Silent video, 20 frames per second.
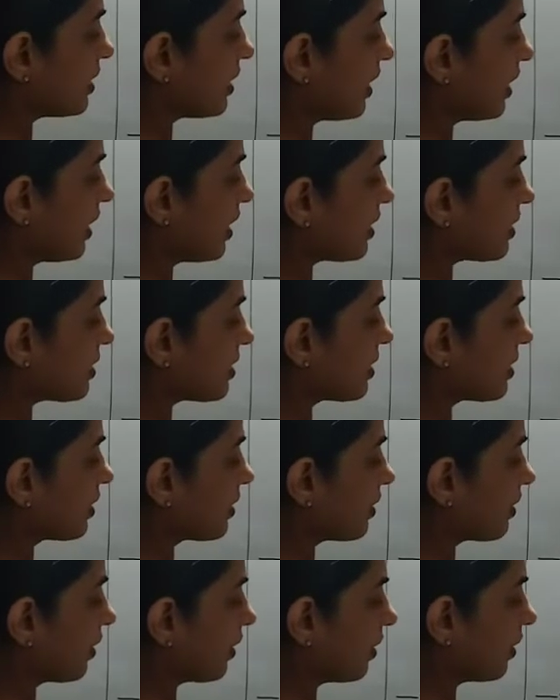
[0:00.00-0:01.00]
is
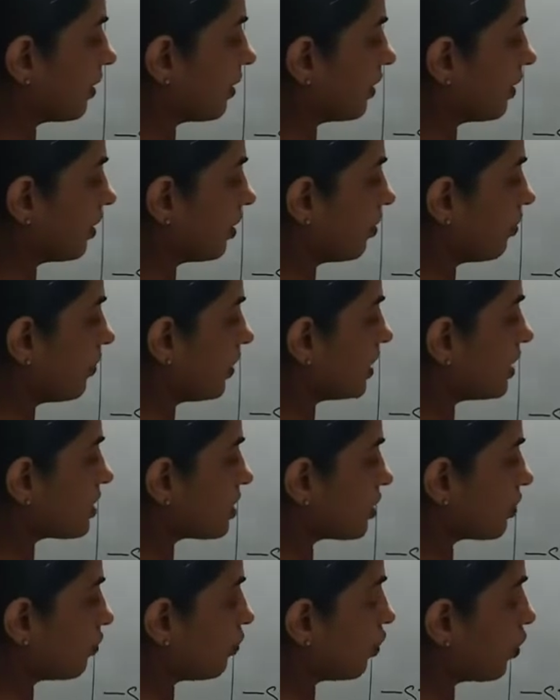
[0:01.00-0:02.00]

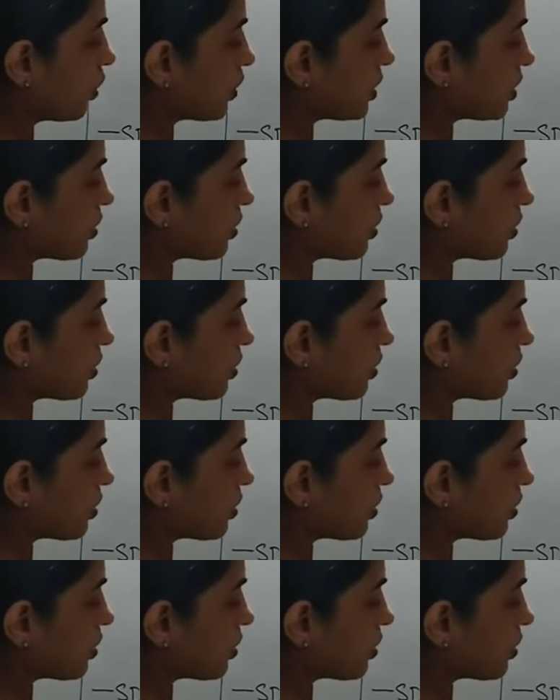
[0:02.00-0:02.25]
a force.